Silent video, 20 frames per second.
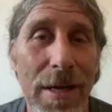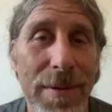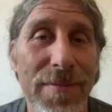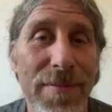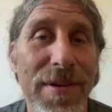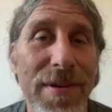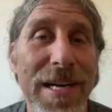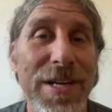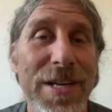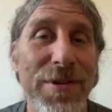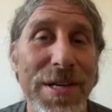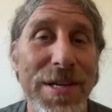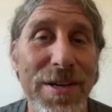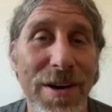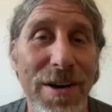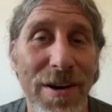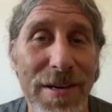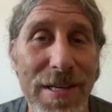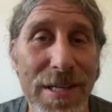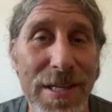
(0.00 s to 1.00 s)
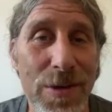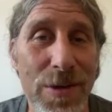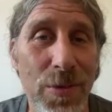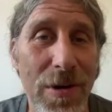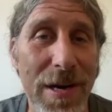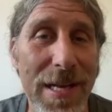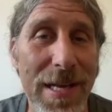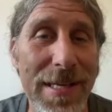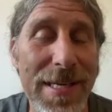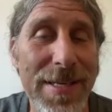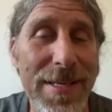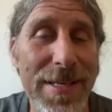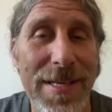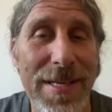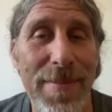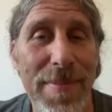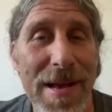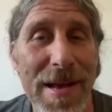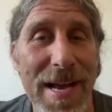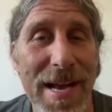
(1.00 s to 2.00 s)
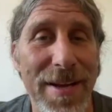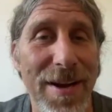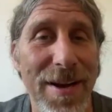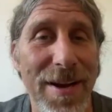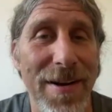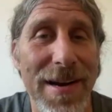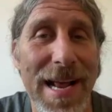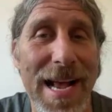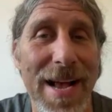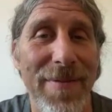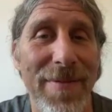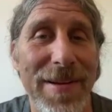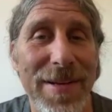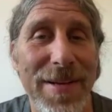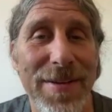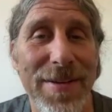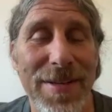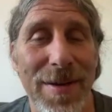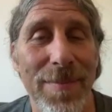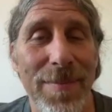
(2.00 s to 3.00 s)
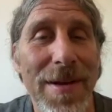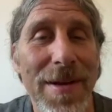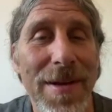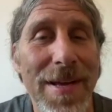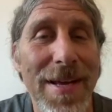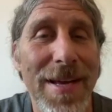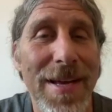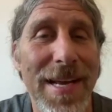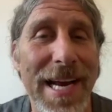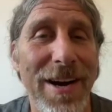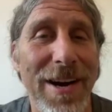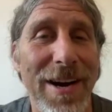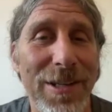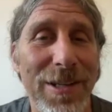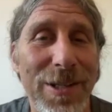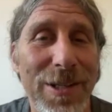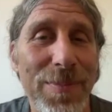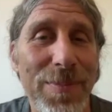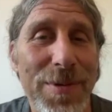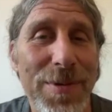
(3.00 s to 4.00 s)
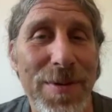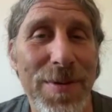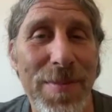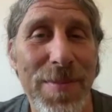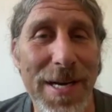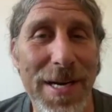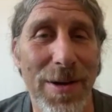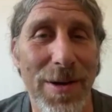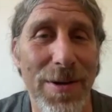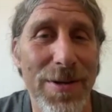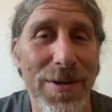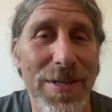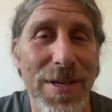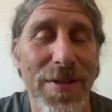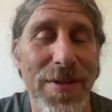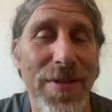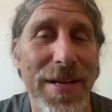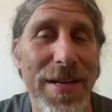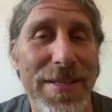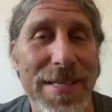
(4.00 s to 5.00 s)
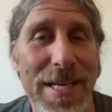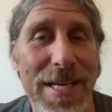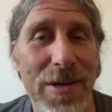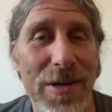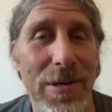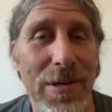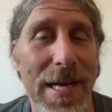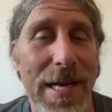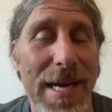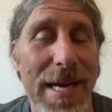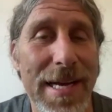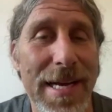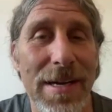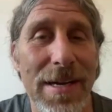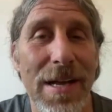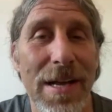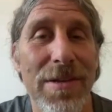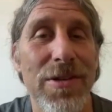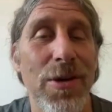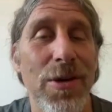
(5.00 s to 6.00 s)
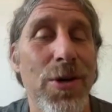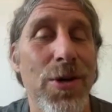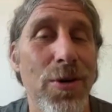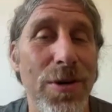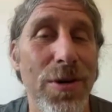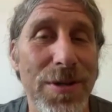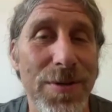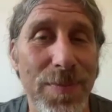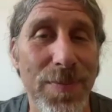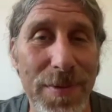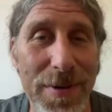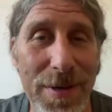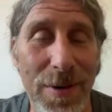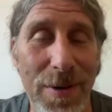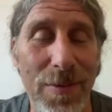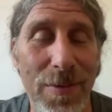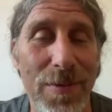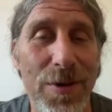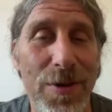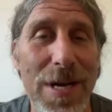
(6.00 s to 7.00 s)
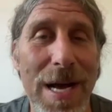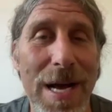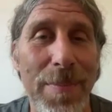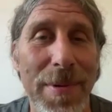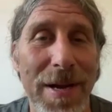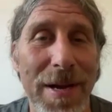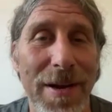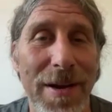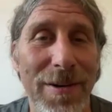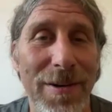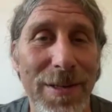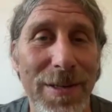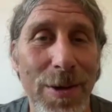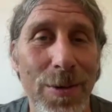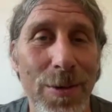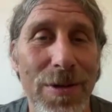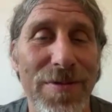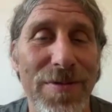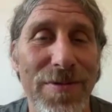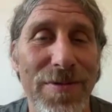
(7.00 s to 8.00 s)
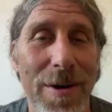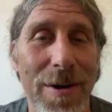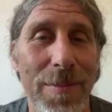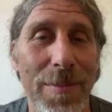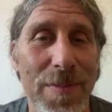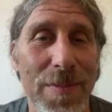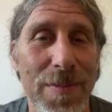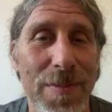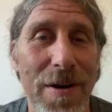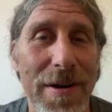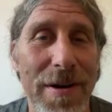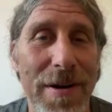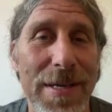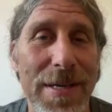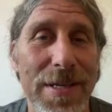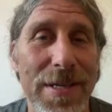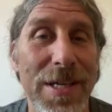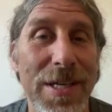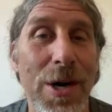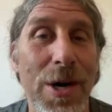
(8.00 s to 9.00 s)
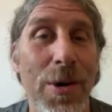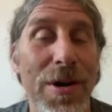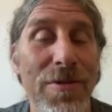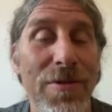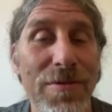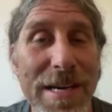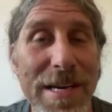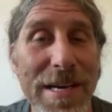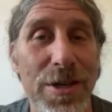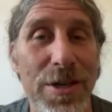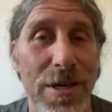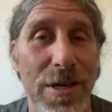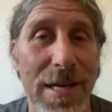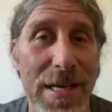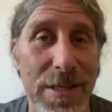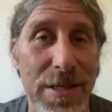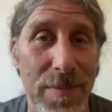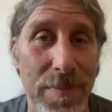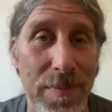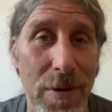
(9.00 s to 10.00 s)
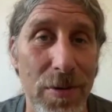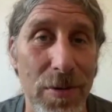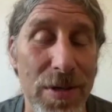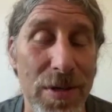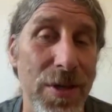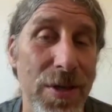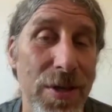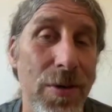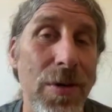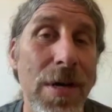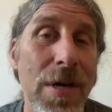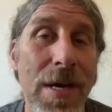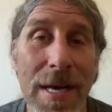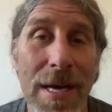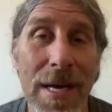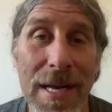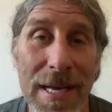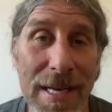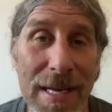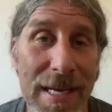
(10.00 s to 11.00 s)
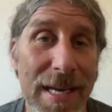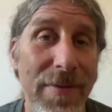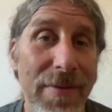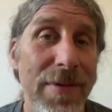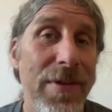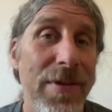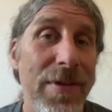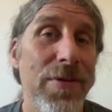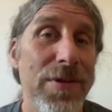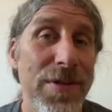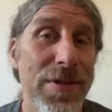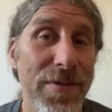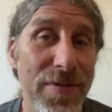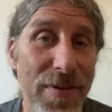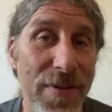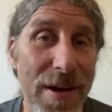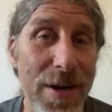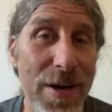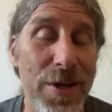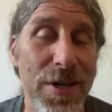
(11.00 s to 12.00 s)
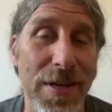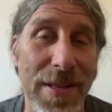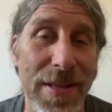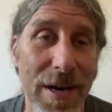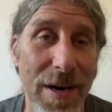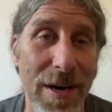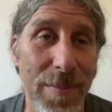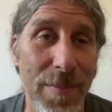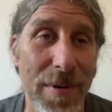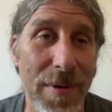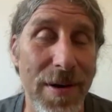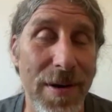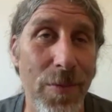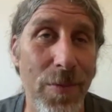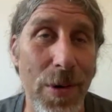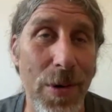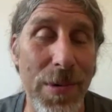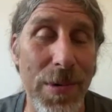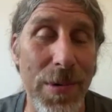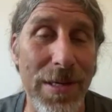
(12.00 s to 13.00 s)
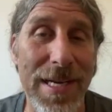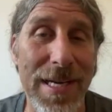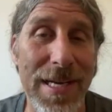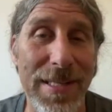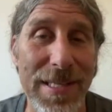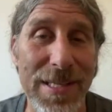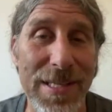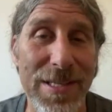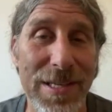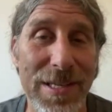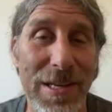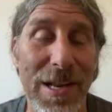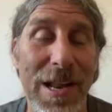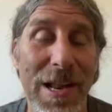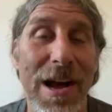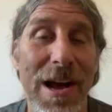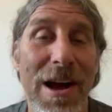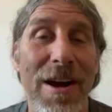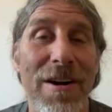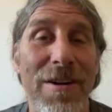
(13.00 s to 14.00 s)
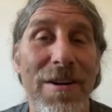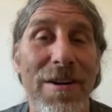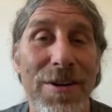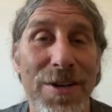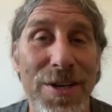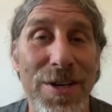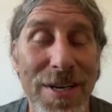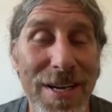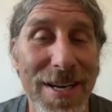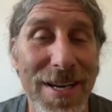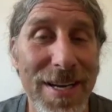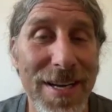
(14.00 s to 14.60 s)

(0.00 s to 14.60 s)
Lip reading: them victory gardens, where at least in the backyard having some heirloom tomatoes and things that you like, and also, of course, shopping at our local farmers markets and going regional as opposed to, even though there's a function there, but when we look at these large